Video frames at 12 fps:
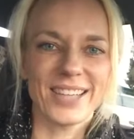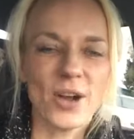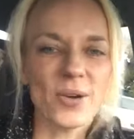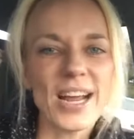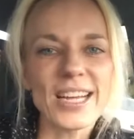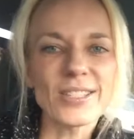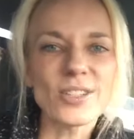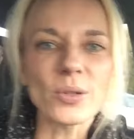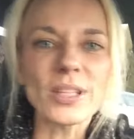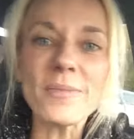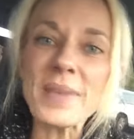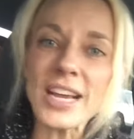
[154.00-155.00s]
All right, so
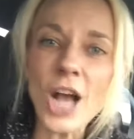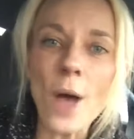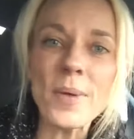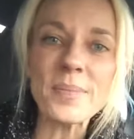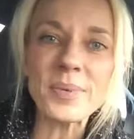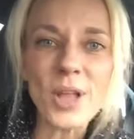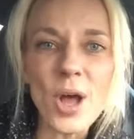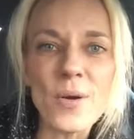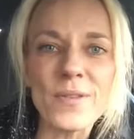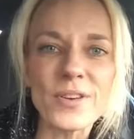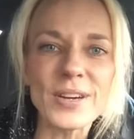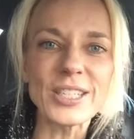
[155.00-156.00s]
leave me a comment below
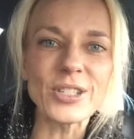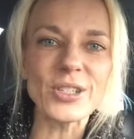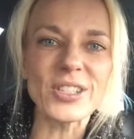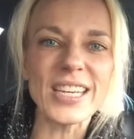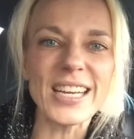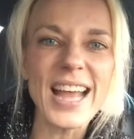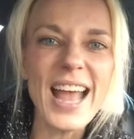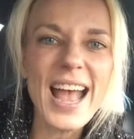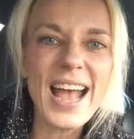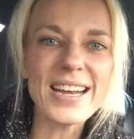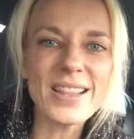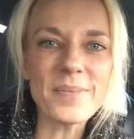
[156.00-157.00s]
if you're interested.
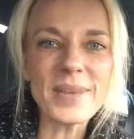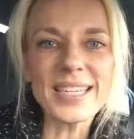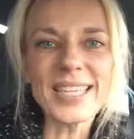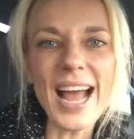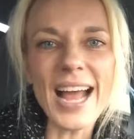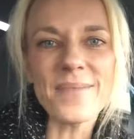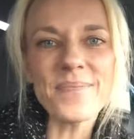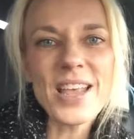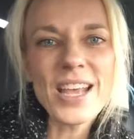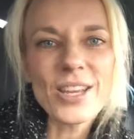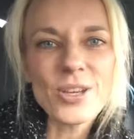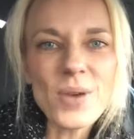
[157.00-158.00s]
And in the meantime,
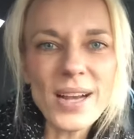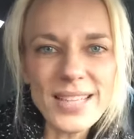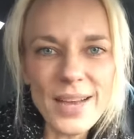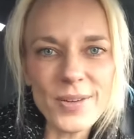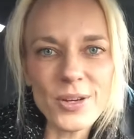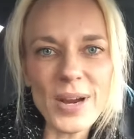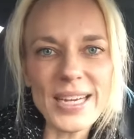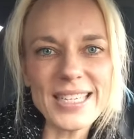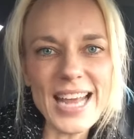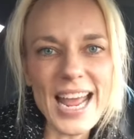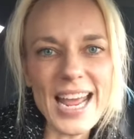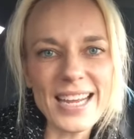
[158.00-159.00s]
you guys have a great
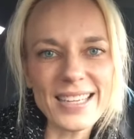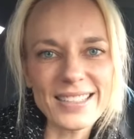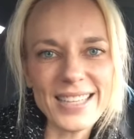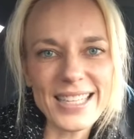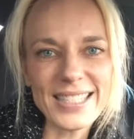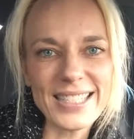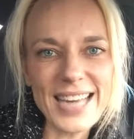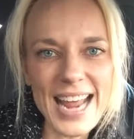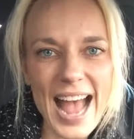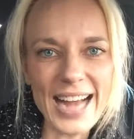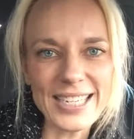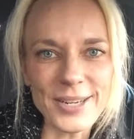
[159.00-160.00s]
day and stay
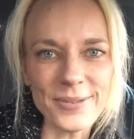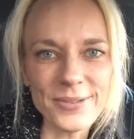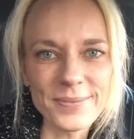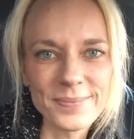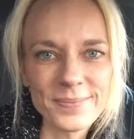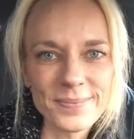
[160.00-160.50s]
active.